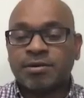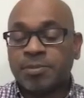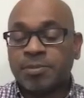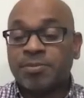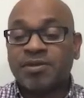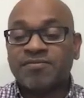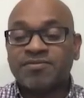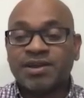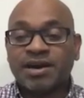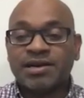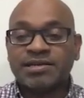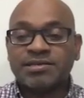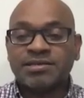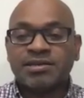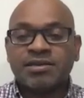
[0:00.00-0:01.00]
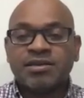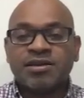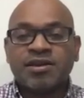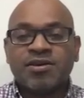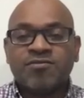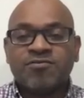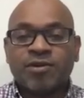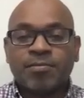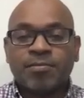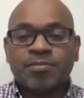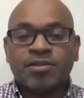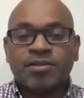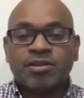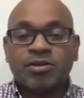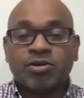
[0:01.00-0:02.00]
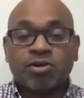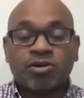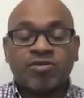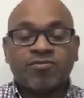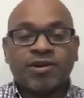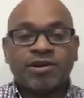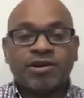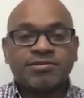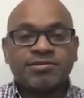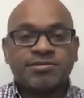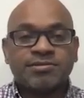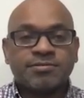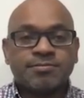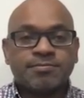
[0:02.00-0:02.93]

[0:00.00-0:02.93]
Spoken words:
people have died from the coronavirus.